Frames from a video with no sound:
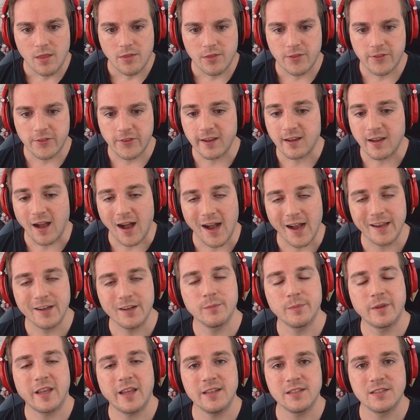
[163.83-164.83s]
Thick
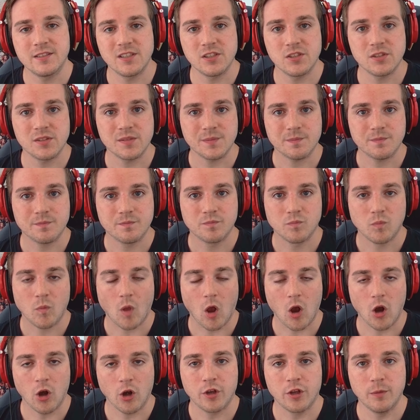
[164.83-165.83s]
item cases
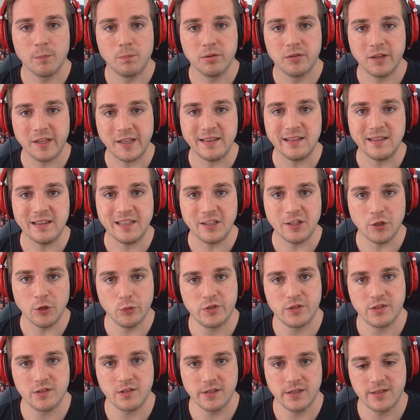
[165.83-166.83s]
are completely
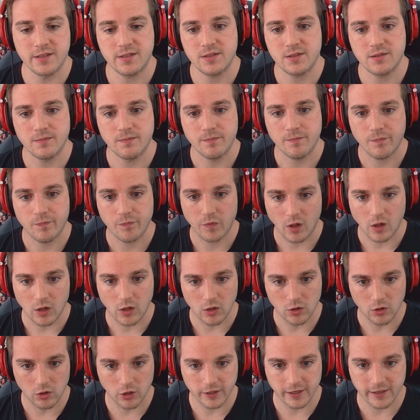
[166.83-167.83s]
useless.
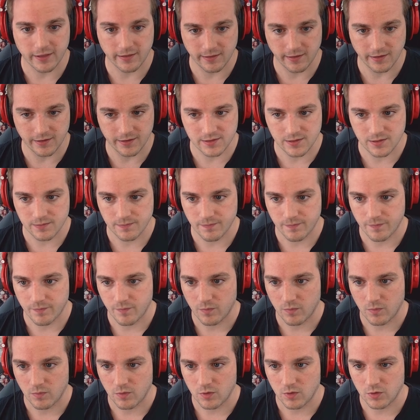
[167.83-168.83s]
Look at this.
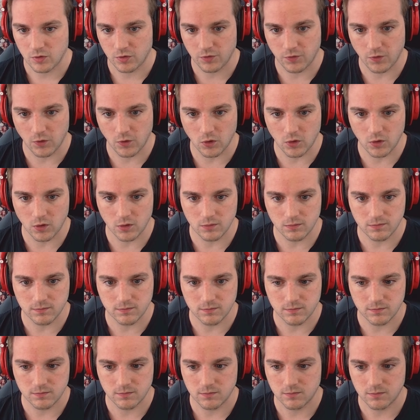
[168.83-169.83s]
It's full,
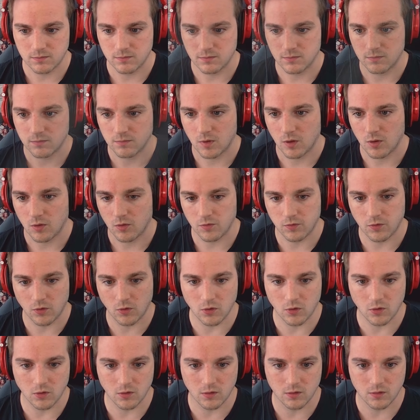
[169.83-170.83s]

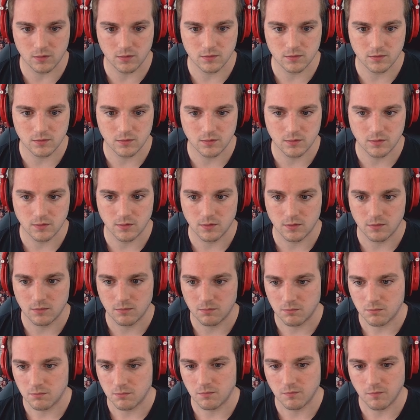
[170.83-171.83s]
full,
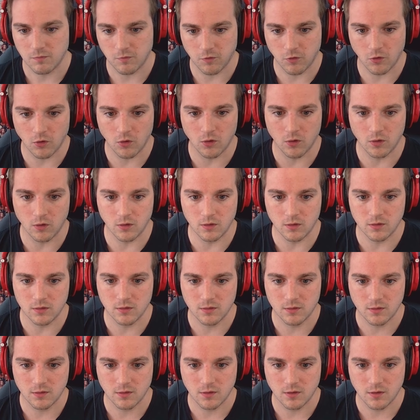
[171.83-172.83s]
full,
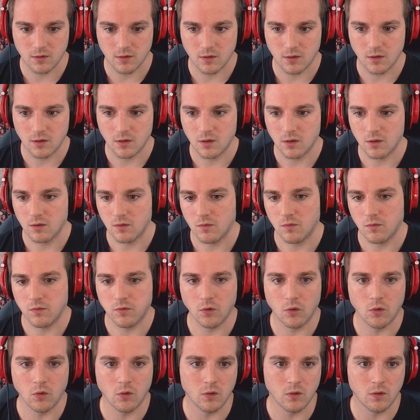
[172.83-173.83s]

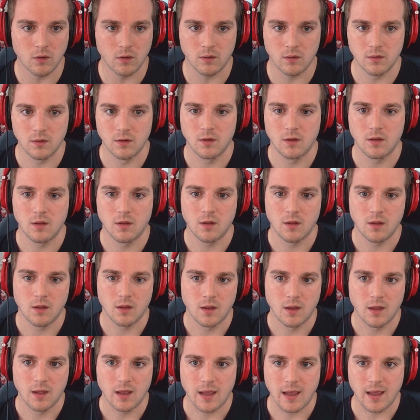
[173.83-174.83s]
full.
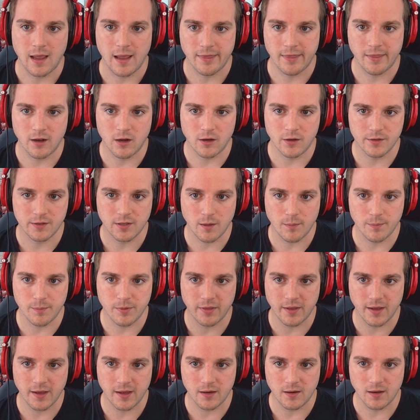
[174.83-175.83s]
And then on top of
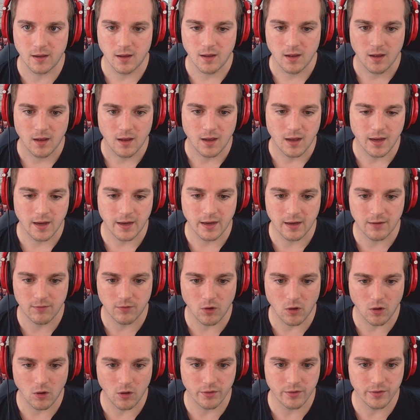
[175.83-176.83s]
that, I have
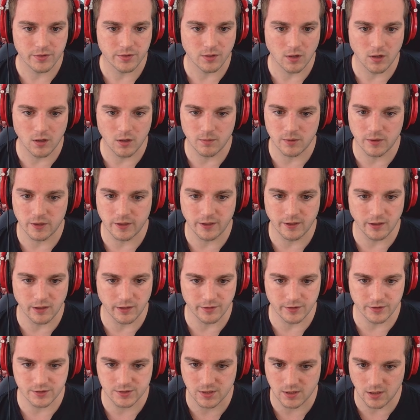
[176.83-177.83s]
all this armor and
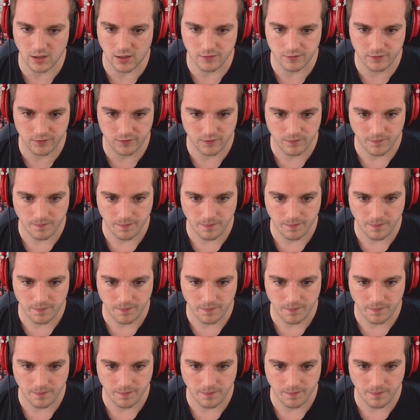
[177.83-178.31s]
other stuff.